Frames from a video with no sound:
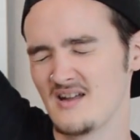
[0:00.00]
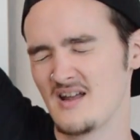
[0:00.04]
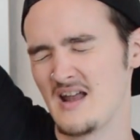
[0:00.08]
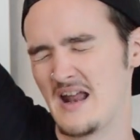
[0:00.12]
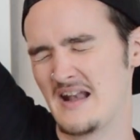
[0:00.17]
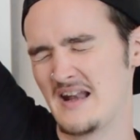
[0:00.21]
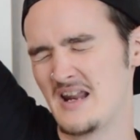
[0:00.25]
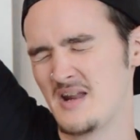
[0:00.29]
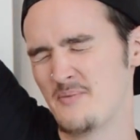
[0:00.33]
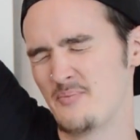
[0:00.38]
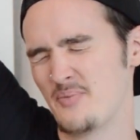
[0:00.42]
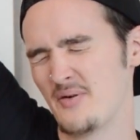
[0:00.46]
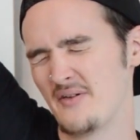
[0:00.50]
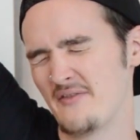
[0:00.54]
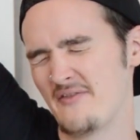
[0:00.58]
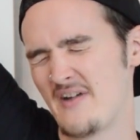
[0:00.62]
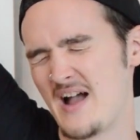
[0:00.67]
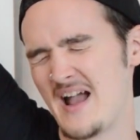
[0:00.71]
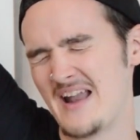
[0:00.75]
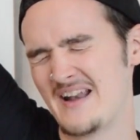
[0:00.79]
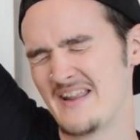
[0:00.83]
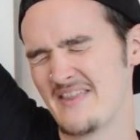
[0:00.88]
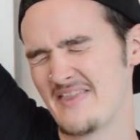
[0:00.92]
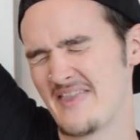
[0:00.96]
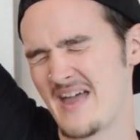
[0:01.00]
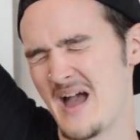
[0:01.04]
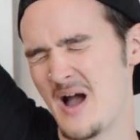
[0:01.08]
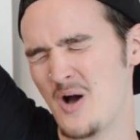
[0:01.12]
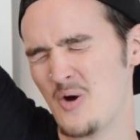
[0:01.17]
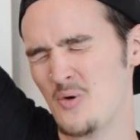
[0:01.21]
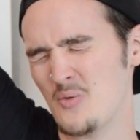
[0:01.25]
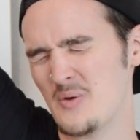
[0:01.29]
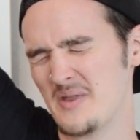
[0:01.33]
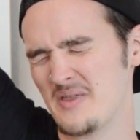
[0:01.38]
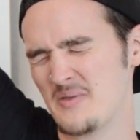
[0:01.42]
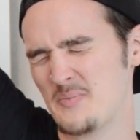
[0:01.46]
And he provided
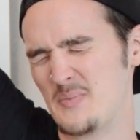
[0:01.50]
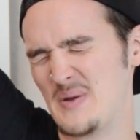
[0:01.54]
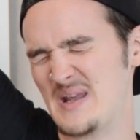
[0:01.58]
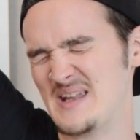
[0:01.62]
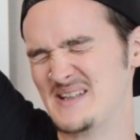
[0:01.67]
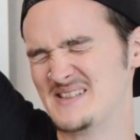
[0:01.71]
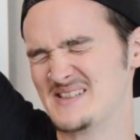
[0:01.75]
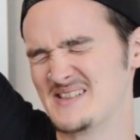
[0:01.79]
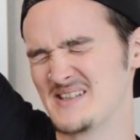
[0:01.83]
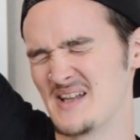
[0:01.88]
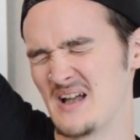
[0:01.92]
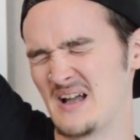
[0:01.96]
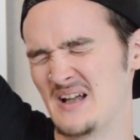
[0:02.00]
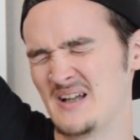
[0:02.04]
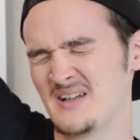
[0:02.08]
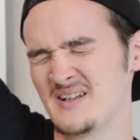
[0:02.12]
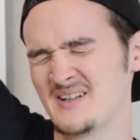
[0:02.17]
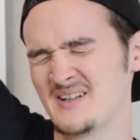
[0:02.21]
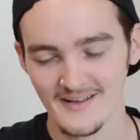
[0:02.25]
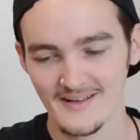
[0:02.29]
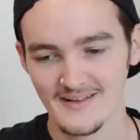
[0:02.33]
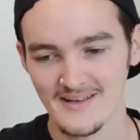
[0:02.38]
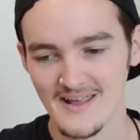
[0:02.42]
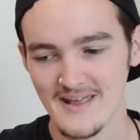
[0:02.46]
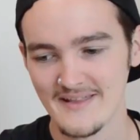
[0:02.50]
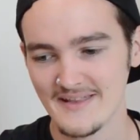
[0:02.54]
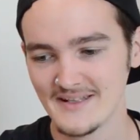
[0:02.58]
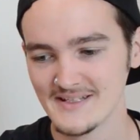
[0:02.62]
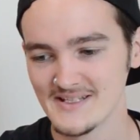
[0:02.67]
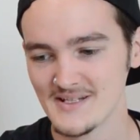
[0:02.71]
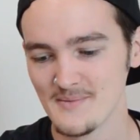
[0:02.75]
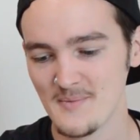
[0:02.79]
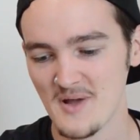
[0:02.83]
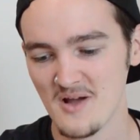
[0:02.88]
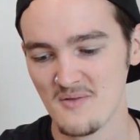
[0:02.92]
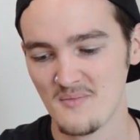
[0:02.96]
thou with pizza. Yeah,
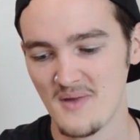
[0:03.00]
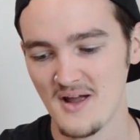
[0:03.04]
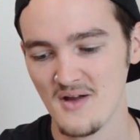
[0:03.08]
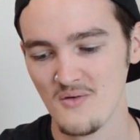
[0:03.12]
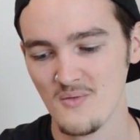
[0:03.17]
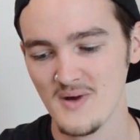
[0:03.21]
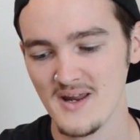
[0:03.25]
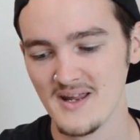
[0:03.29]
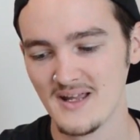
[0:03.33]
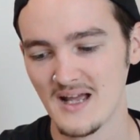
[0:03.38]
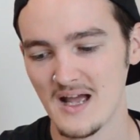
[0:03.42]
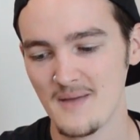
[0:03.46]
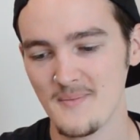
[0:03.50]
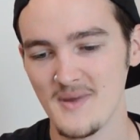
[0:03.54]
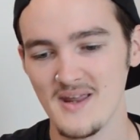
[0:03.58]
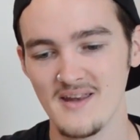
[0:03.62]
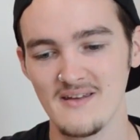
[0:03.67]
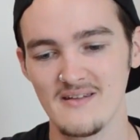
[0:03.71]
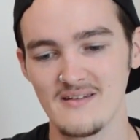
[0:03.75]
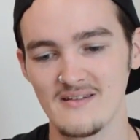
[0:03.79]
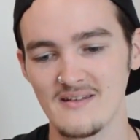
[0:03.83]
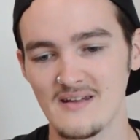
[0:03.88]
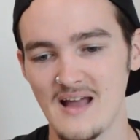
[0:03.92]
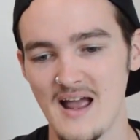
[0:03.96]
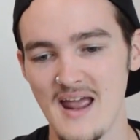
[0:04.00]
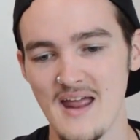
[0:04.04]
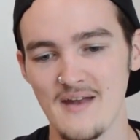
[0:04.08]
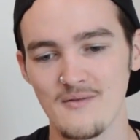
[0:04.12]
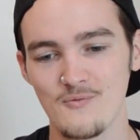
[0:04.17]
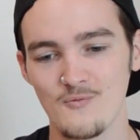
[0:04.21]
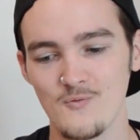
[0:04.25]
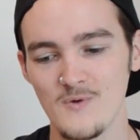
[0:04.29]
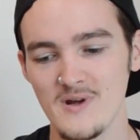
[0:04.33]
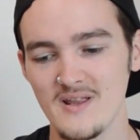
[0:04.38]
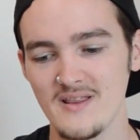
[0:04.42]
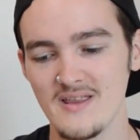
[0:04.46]
that's about my week. I mean, I
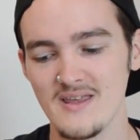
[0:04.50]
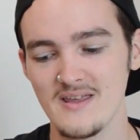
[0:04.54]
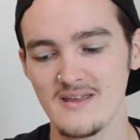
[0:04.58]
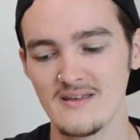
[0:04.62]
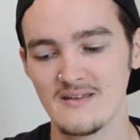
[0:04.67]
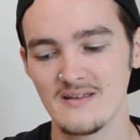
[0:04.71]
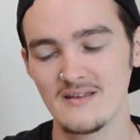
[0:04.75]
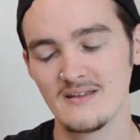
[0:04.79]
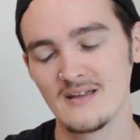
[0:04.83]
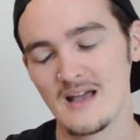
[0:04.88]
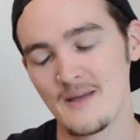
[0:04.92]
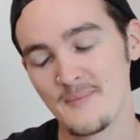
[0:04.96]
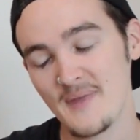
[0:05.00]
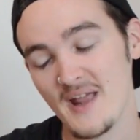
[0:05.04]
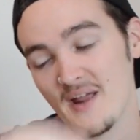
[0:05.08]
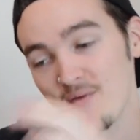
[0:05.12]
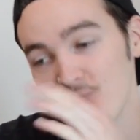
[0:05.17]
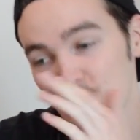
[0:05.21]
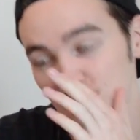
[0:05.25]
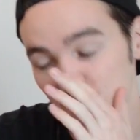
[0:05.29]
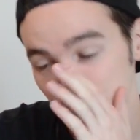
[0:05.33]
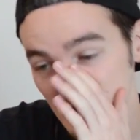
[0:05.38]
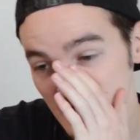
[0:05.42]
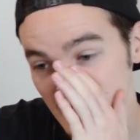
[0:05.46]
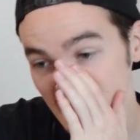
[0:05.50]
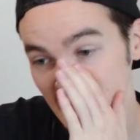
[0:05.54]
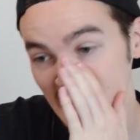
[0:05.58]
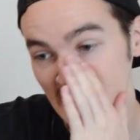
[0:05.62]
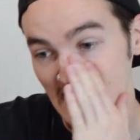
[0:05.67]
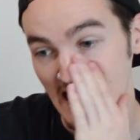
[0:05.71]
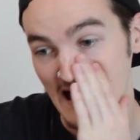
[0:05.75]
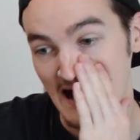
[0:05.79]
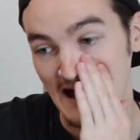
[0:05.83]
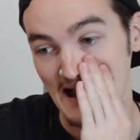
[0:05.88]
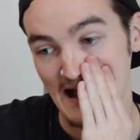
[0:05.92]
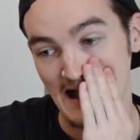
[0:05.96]
had really
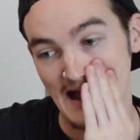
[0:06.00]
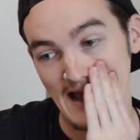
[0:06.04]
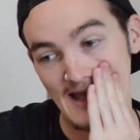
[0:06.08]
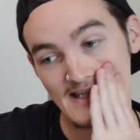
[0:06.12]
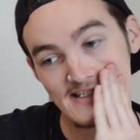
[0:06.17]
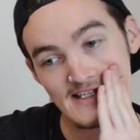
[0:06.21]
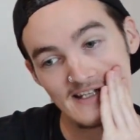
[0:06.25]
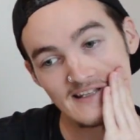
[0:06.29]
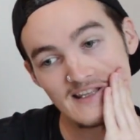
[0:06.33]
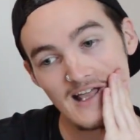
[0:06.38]
high highs. Like